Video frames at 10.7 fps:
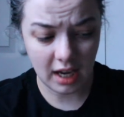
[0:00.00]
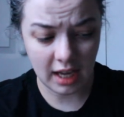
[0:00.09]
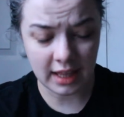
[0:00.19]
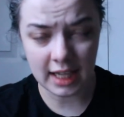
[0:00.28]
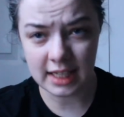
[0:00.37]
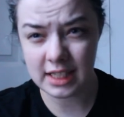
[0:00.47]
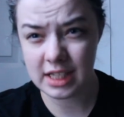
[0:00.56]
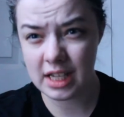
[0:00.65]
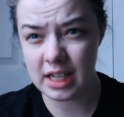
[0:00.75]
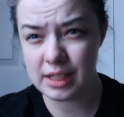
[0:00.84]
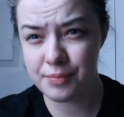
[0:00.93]
think
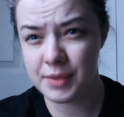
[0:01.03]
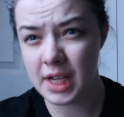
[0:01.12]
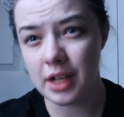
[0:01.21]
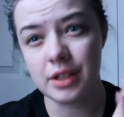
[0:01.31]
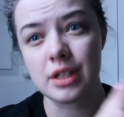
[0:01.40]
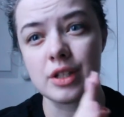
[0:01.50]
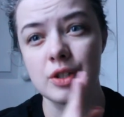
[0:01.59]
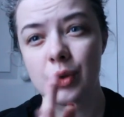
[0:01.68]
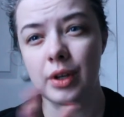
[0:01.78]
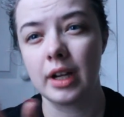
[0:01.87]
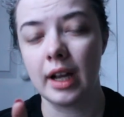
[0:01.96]
it tells the
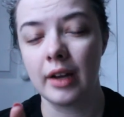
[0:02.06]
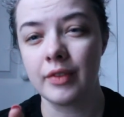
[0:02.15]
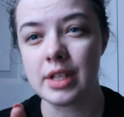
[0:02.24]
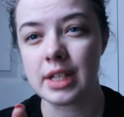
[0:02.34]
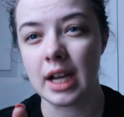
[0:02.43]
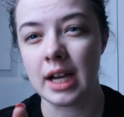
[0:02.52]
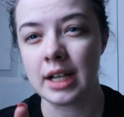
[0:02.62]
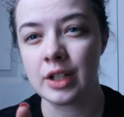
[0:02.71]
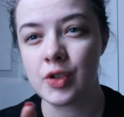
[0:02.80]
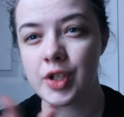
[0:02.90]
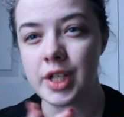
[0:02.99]
story of this
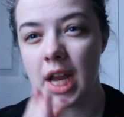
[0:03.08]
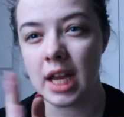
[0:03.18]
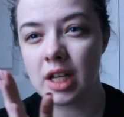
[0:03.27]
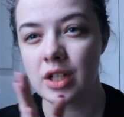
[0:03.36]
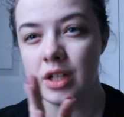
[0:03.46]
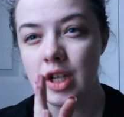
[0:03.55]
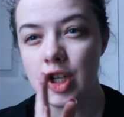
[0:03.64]
guy who's staying